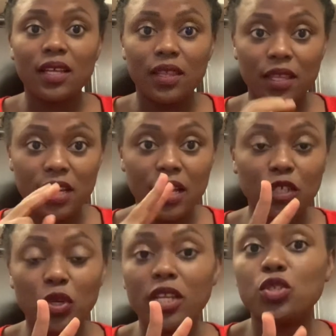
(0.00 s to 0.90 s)
There are
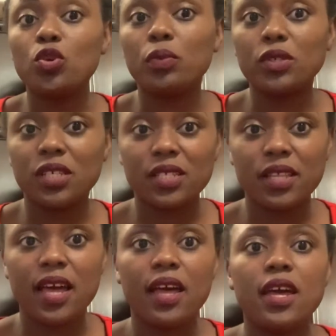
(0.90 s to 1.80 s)
actually 2 processes
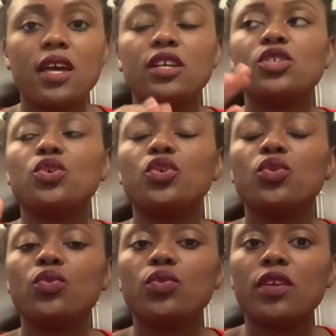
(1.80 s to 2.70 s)
there. So
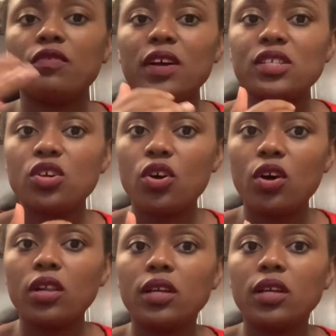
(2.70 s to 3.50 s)
the first call,